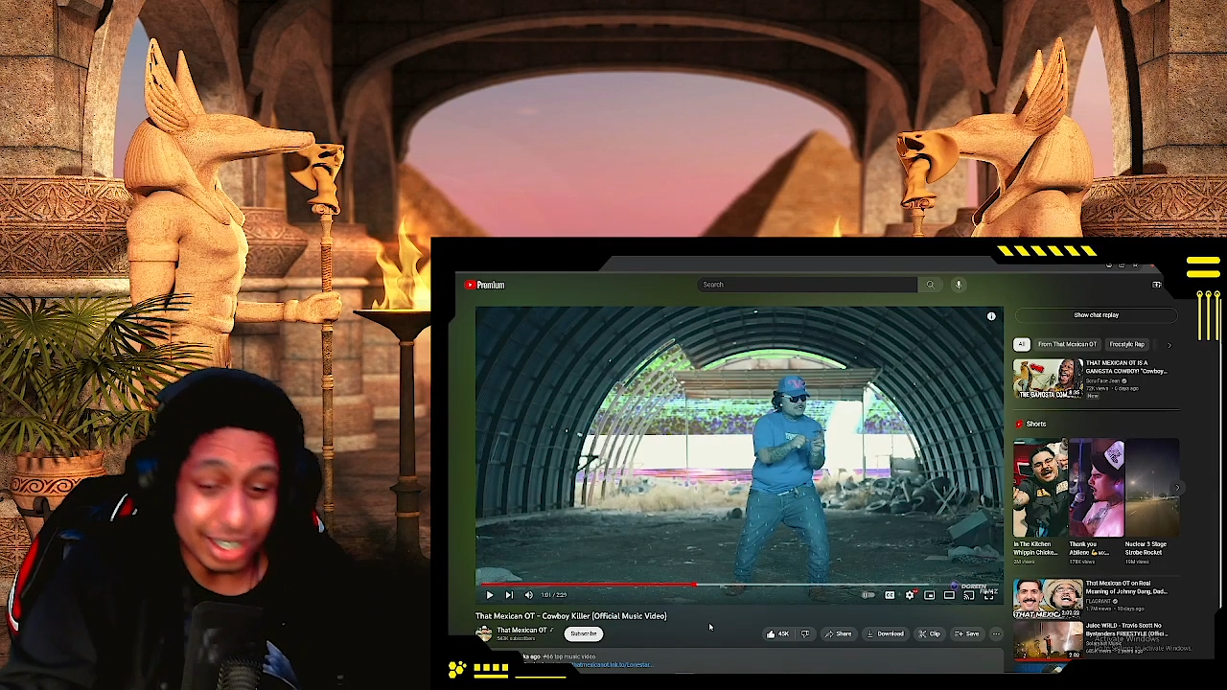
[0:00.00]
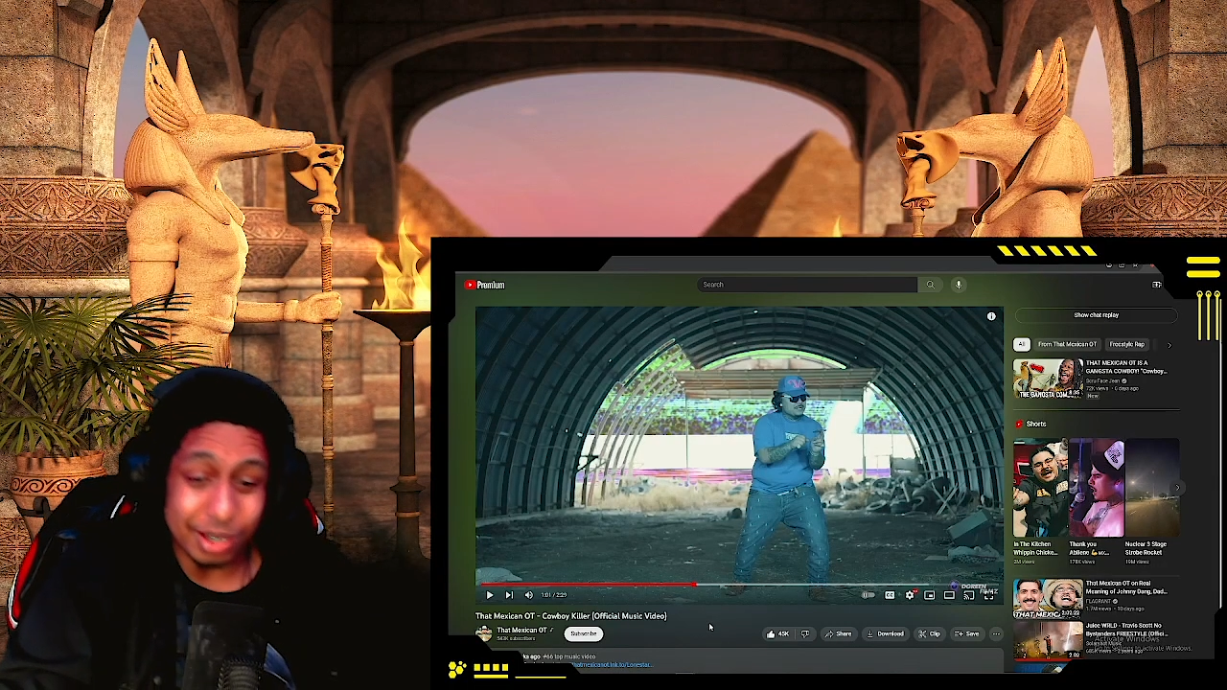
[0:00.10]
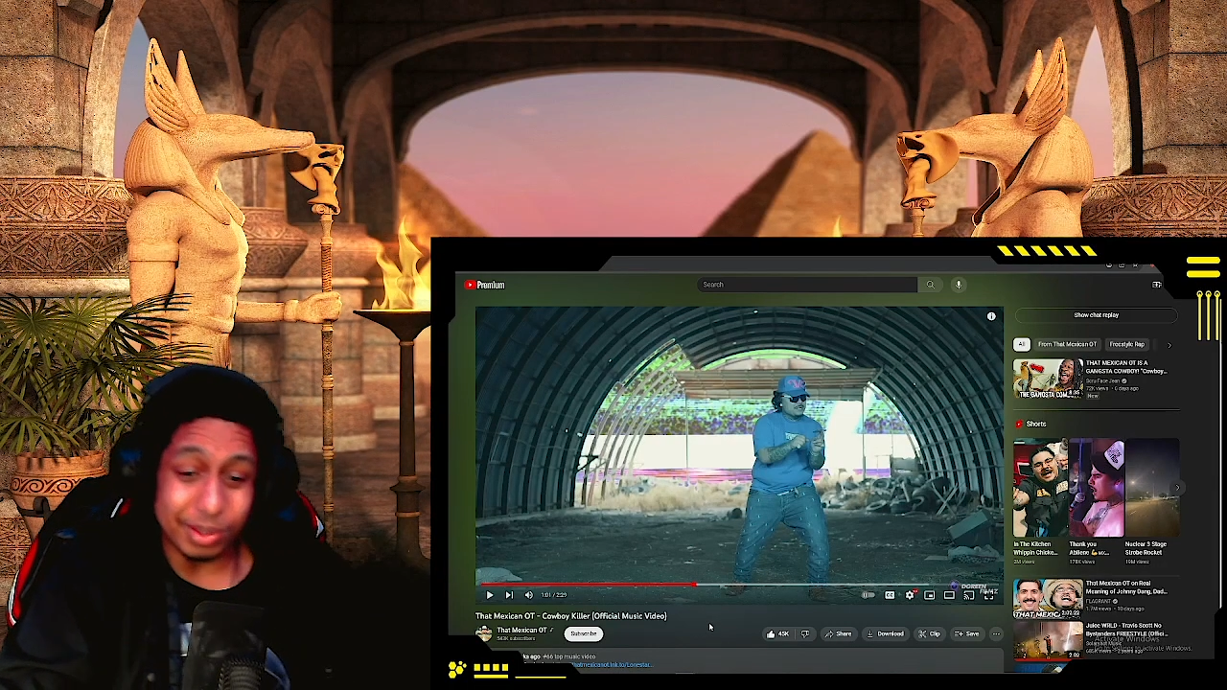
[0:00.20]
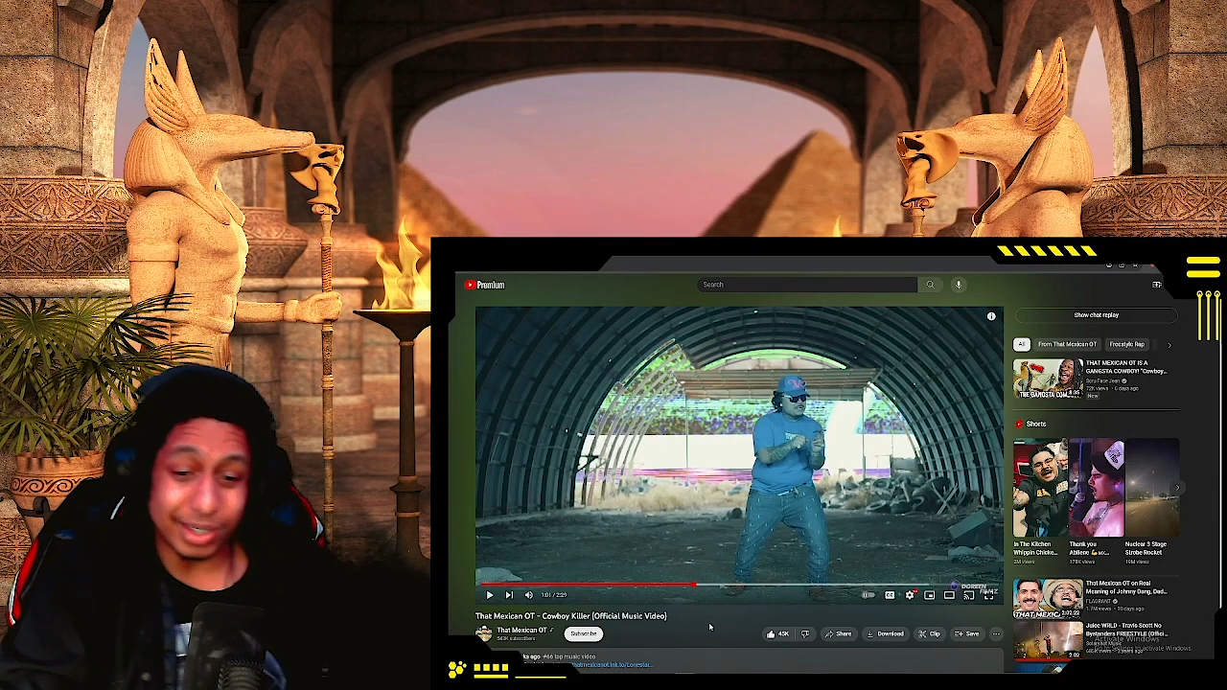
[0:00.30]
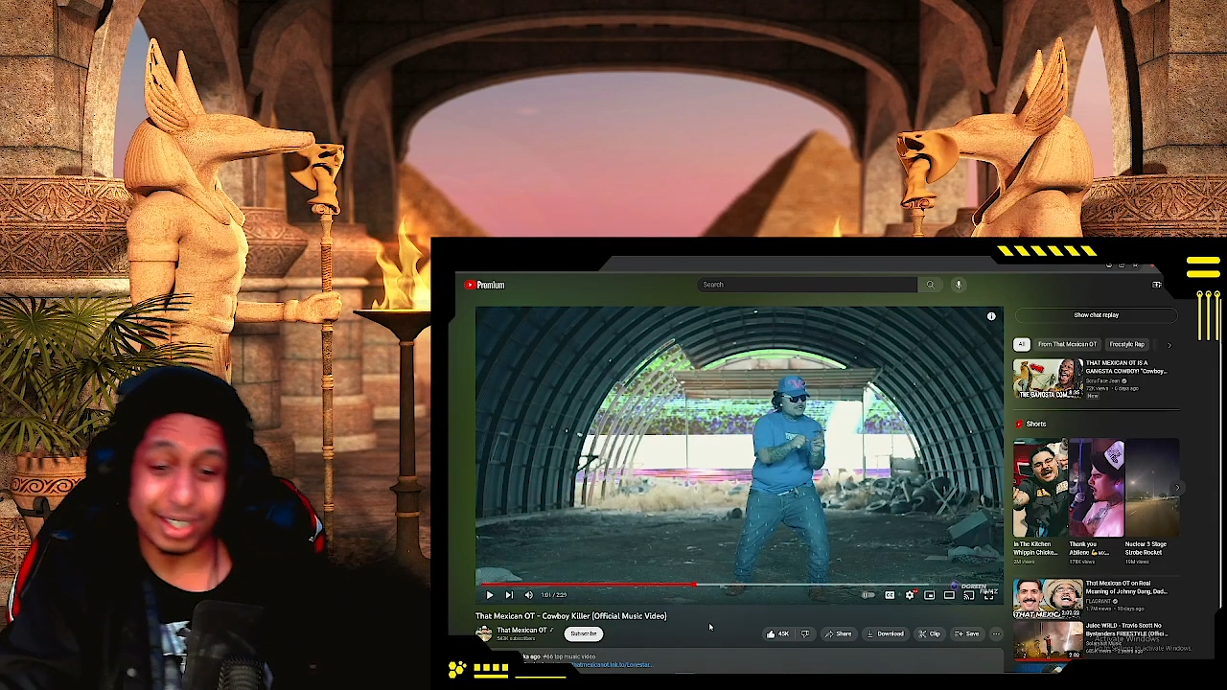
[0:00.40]

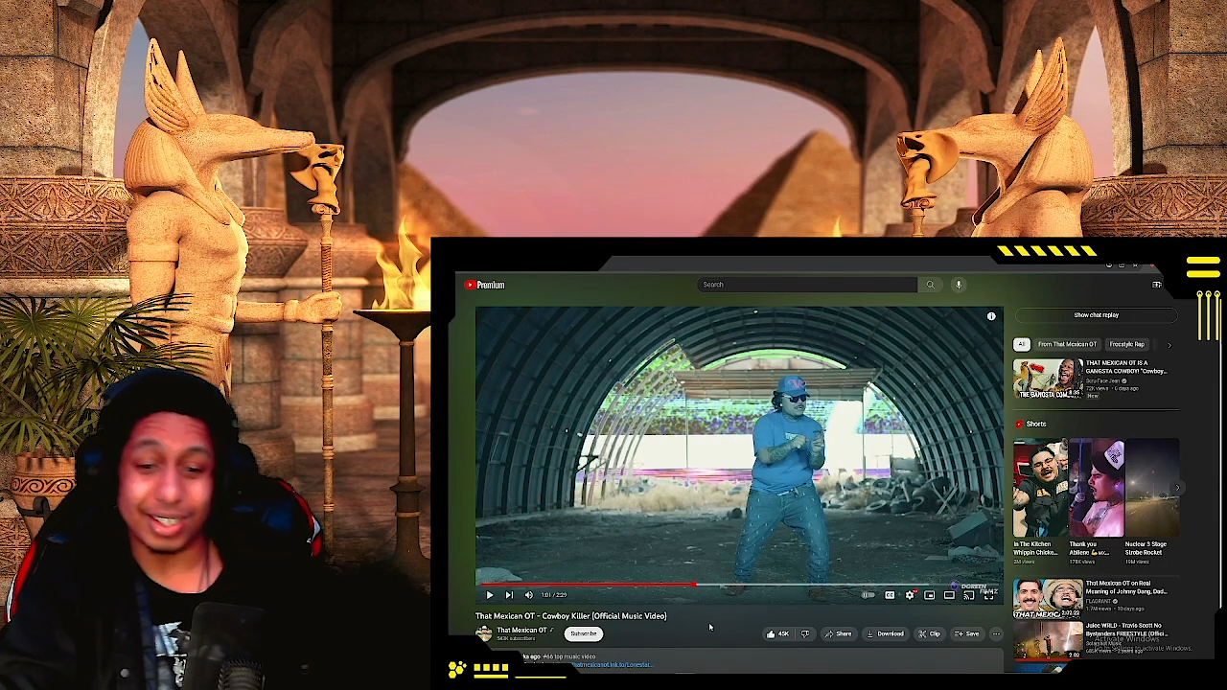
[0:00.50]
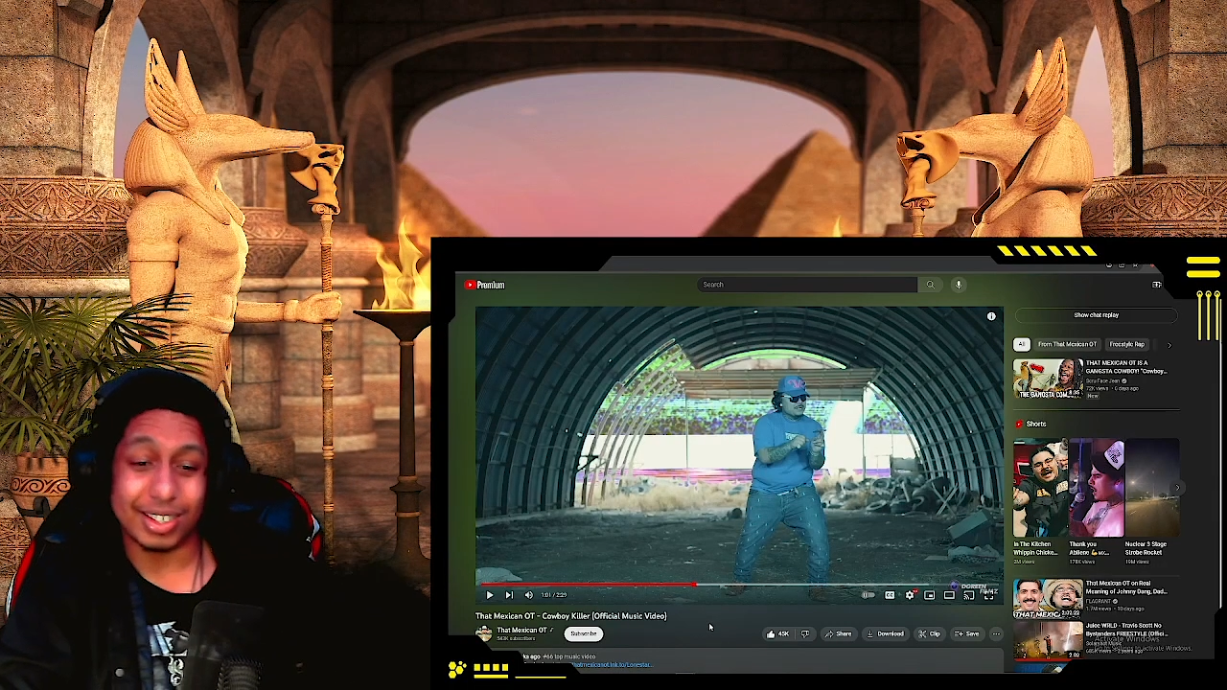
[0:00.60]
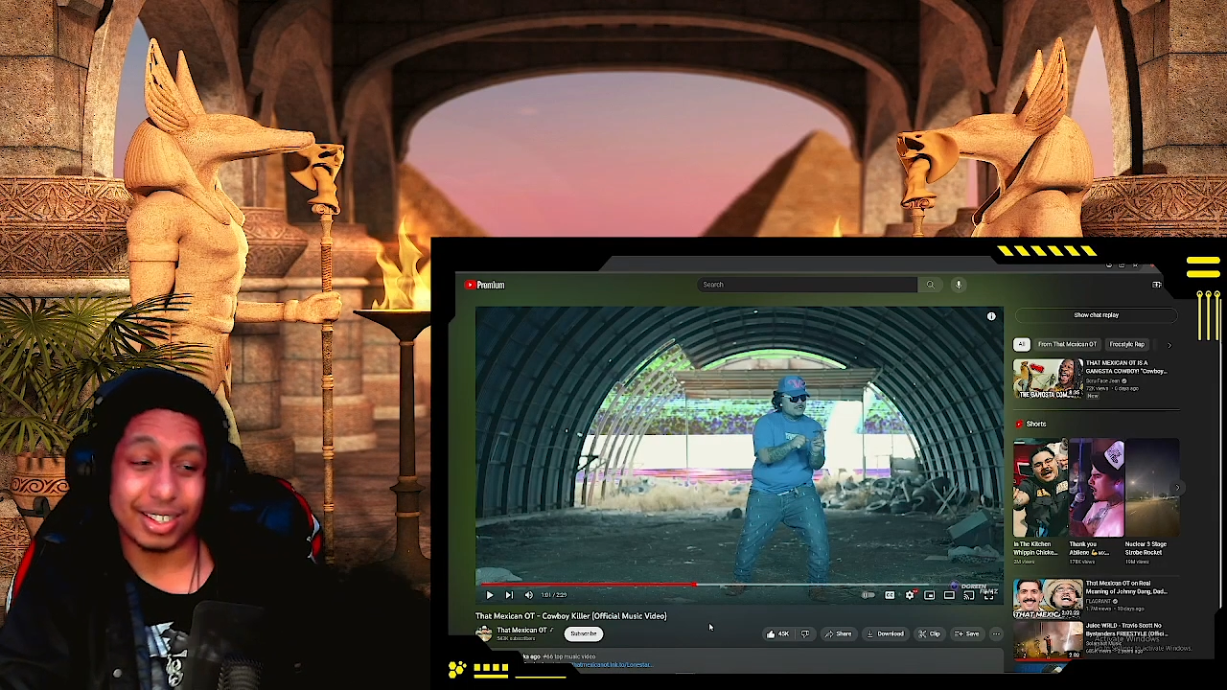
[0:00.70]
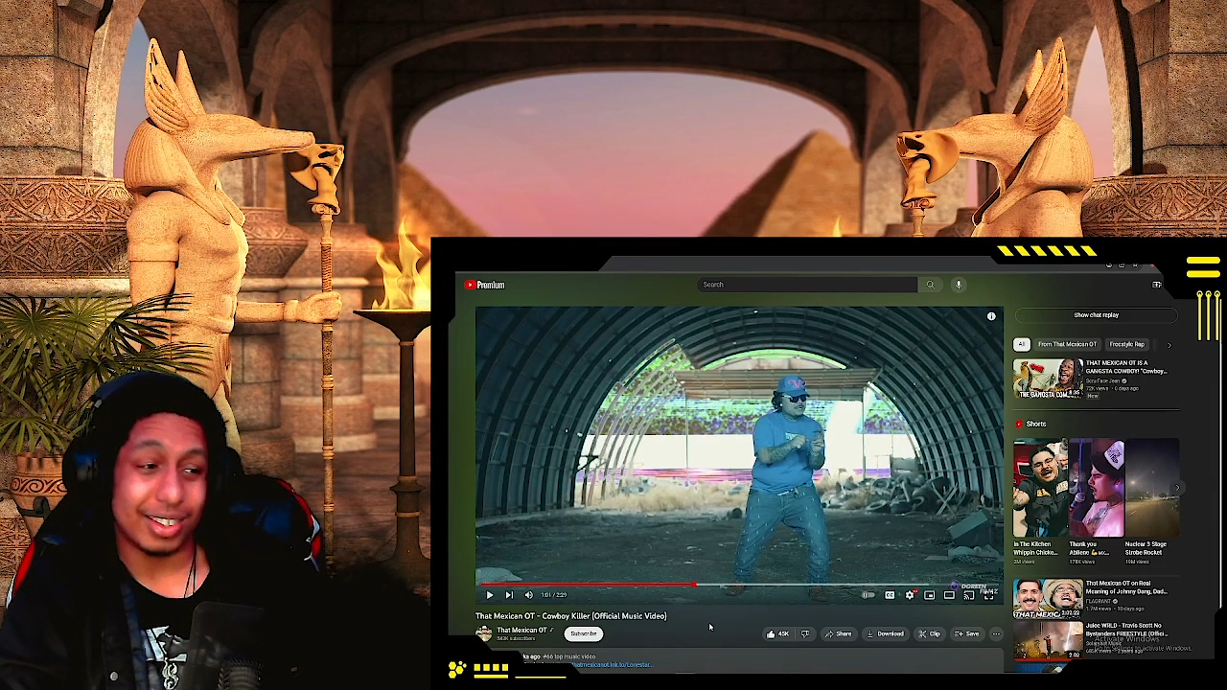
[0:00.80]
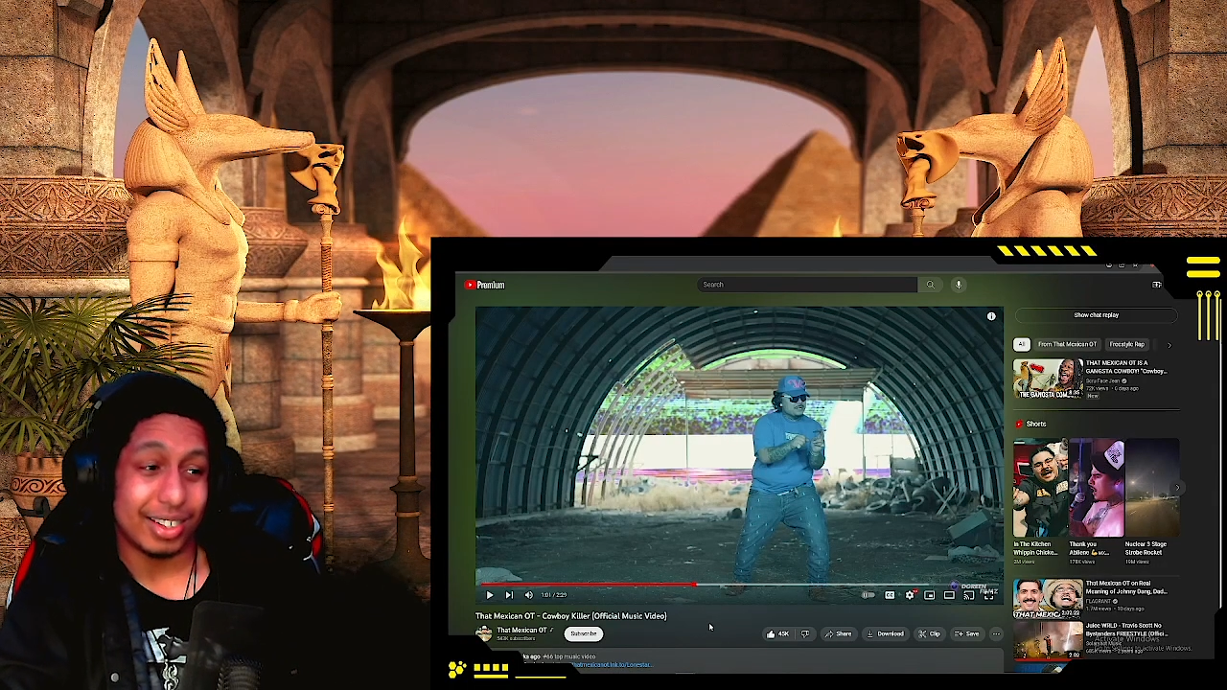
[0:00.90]
get with this